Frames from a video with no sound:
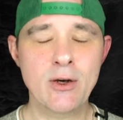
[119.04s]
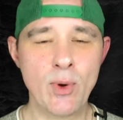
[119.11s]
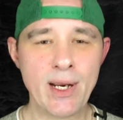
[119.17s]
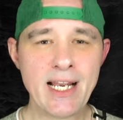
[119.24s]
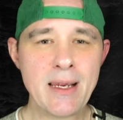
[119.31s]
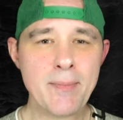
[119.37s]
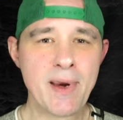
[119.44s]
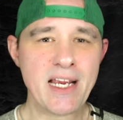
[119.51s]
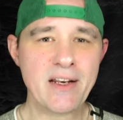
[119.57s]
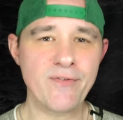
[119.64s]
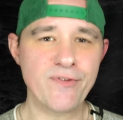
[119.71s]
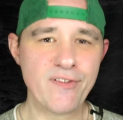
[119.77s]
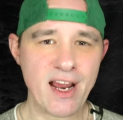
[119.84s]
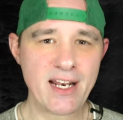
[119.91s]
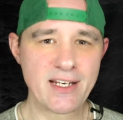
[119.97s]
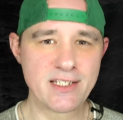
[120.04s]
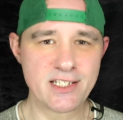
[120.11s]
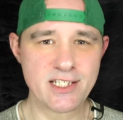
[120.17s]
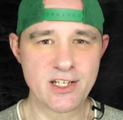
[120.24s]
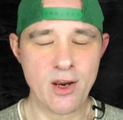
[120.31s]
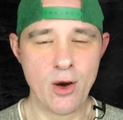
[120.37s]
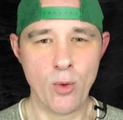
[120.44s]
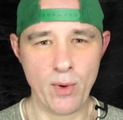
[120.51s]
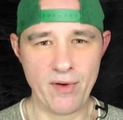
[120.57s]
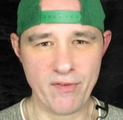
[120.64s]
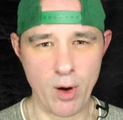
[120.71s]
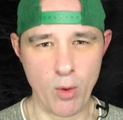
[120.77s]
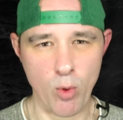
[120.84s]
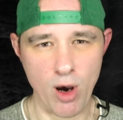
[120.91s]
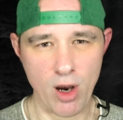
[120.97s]
quickly made friends with
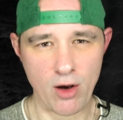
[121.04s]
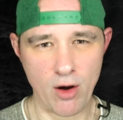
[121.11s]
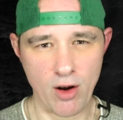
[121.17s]
her work